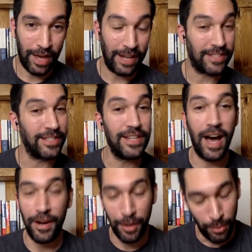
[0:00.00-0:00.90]
And it's
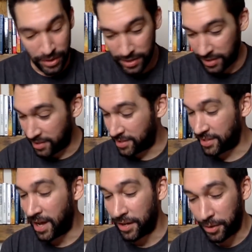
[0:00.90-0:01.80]
not a coincidence. It's
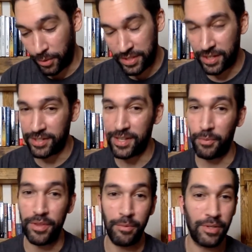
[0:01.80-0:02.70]
not a coincidence that
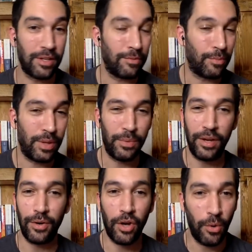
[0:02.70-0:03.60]
when they
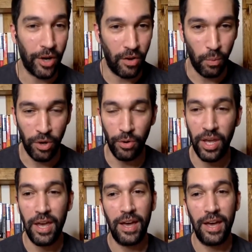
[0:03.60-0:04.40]
were going all woke